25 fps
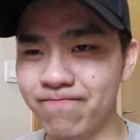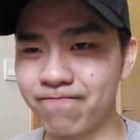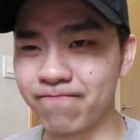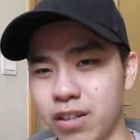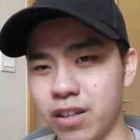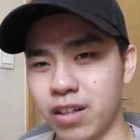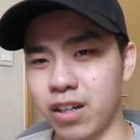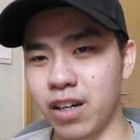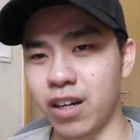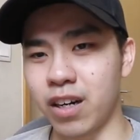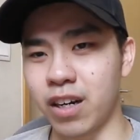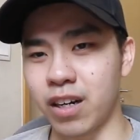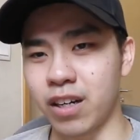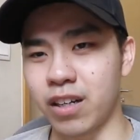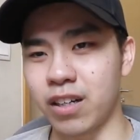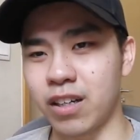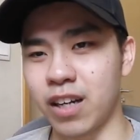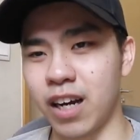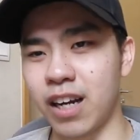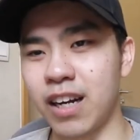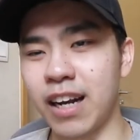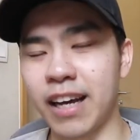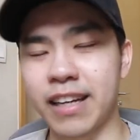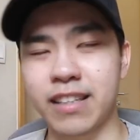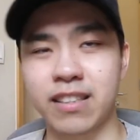God,
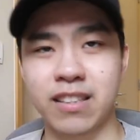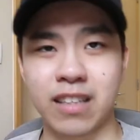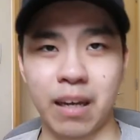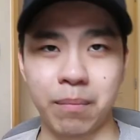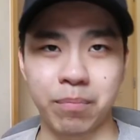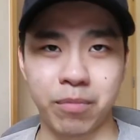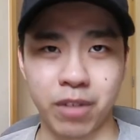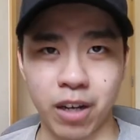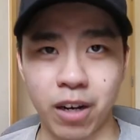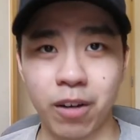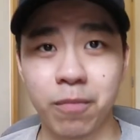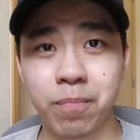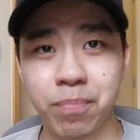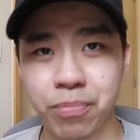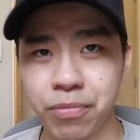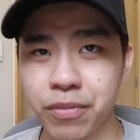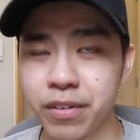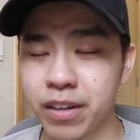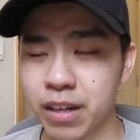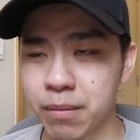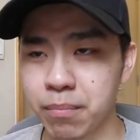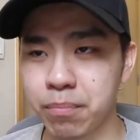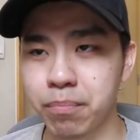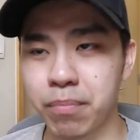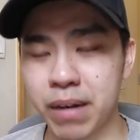I like Sceptile.
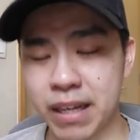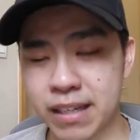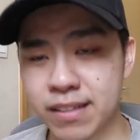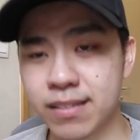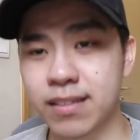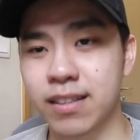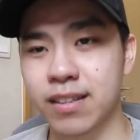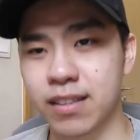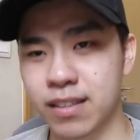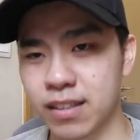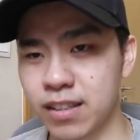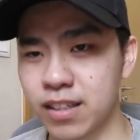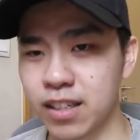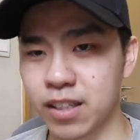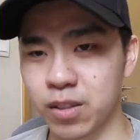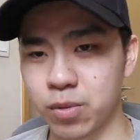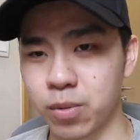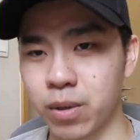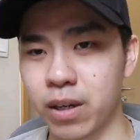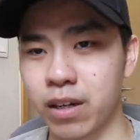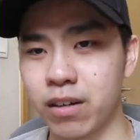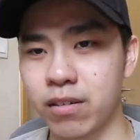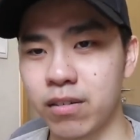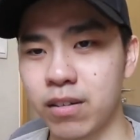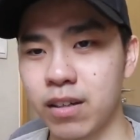Blaziken as
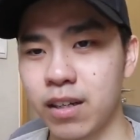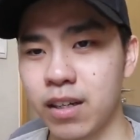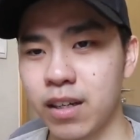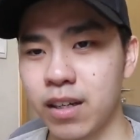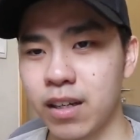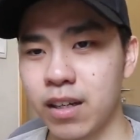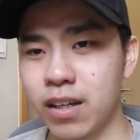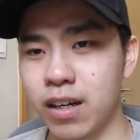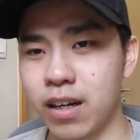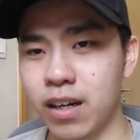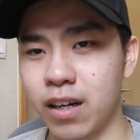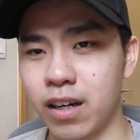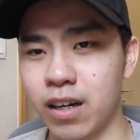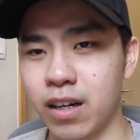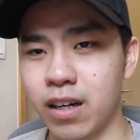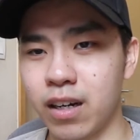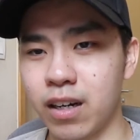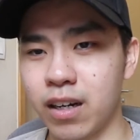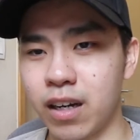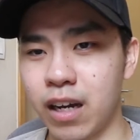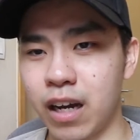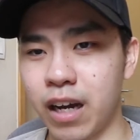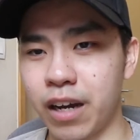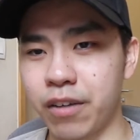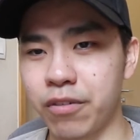well.
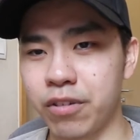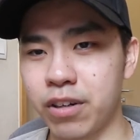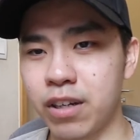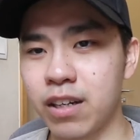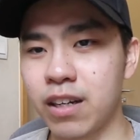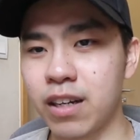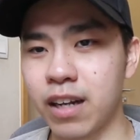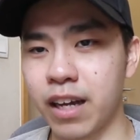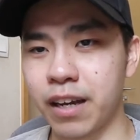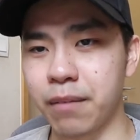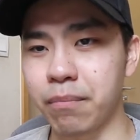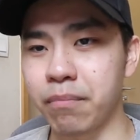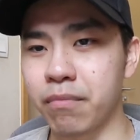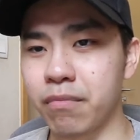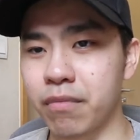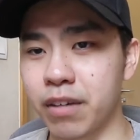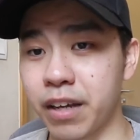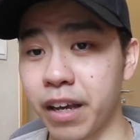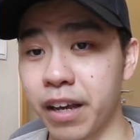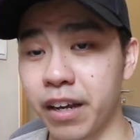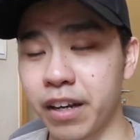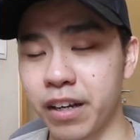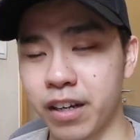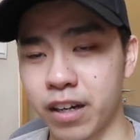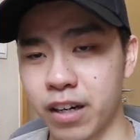Uh, I really like
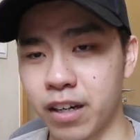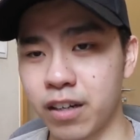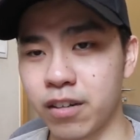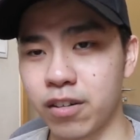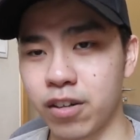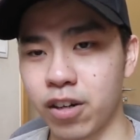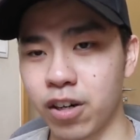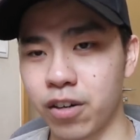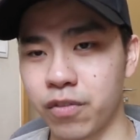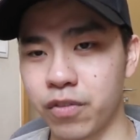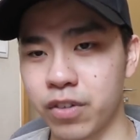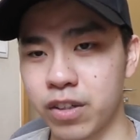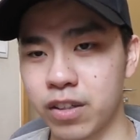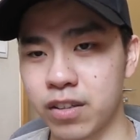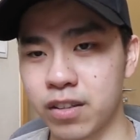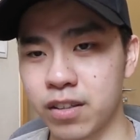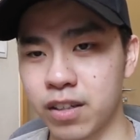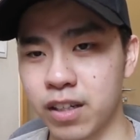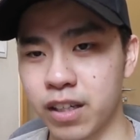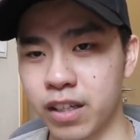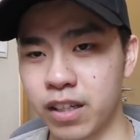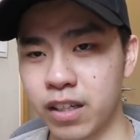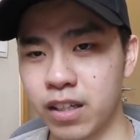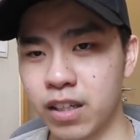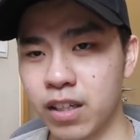Gengar,
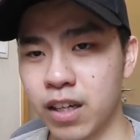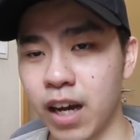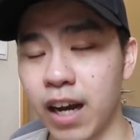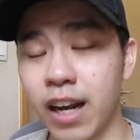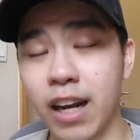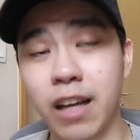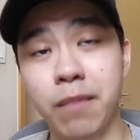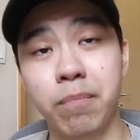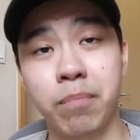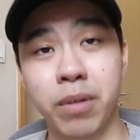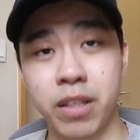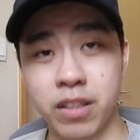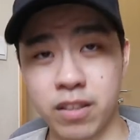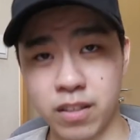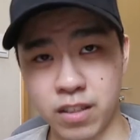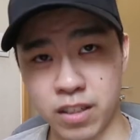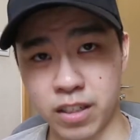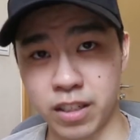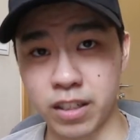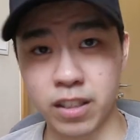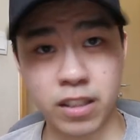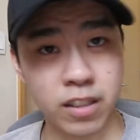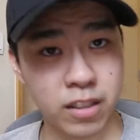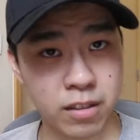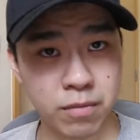obviously. I like
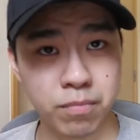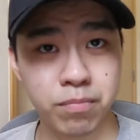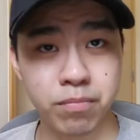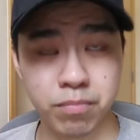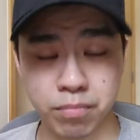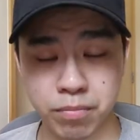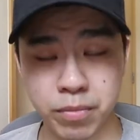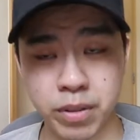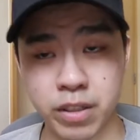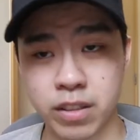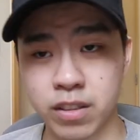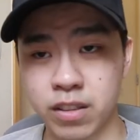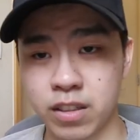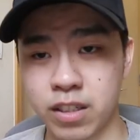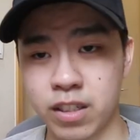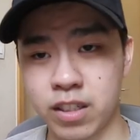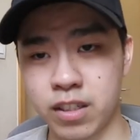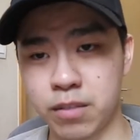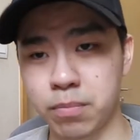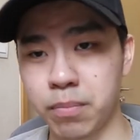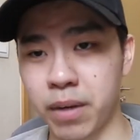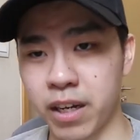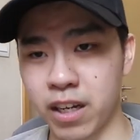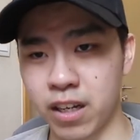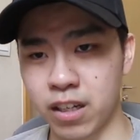Pinsirs.
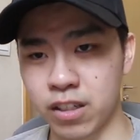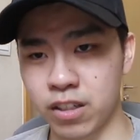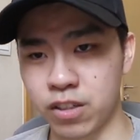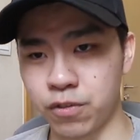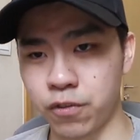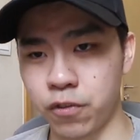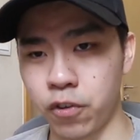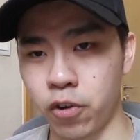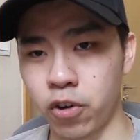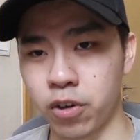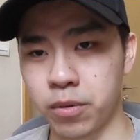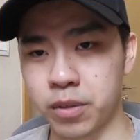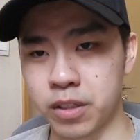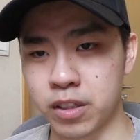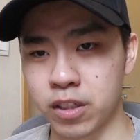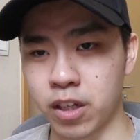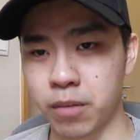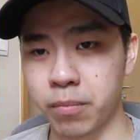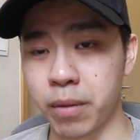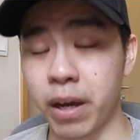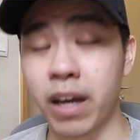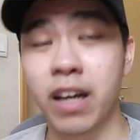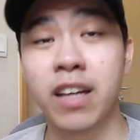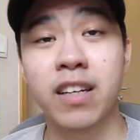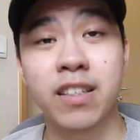Pinsir's Megastorm is
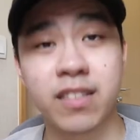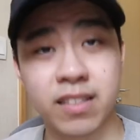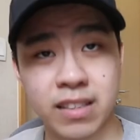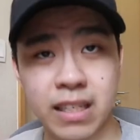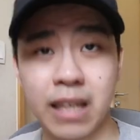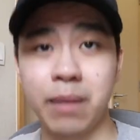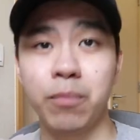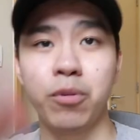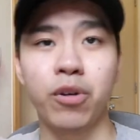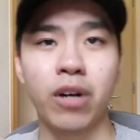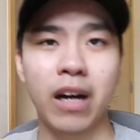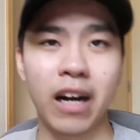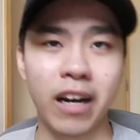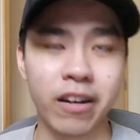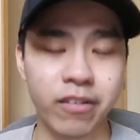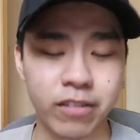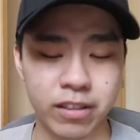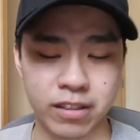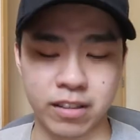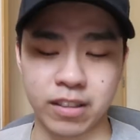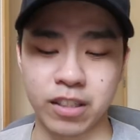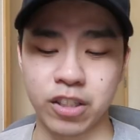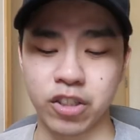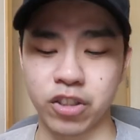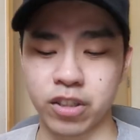not bad. Sable Iron
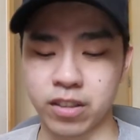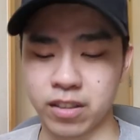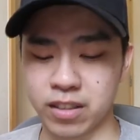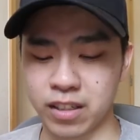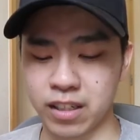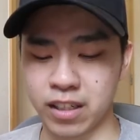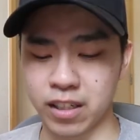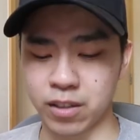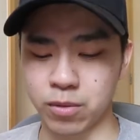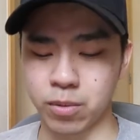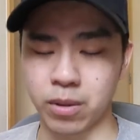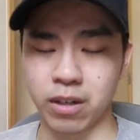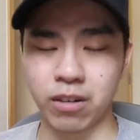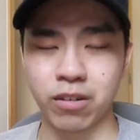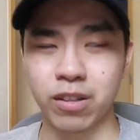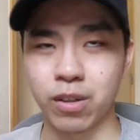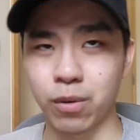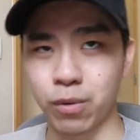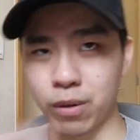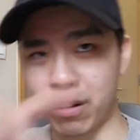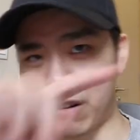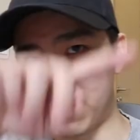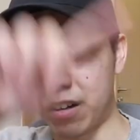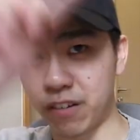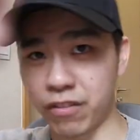is interesting as well, the
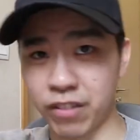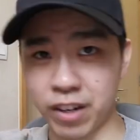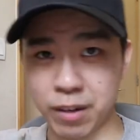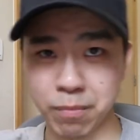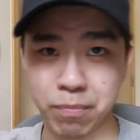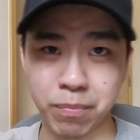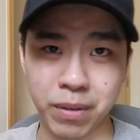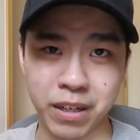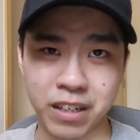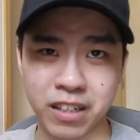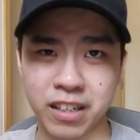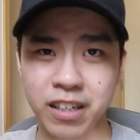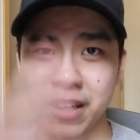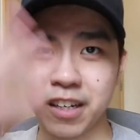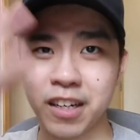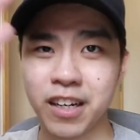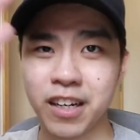one, the very big